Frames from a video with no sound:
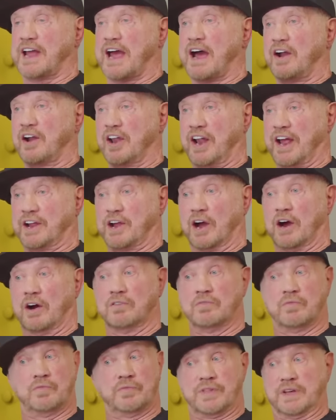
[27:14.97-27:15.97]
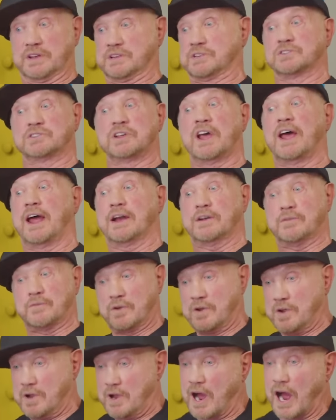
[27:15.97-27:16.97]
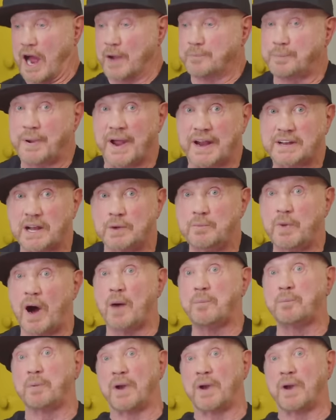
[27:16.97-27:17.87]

down and I go, this is it. I picked him up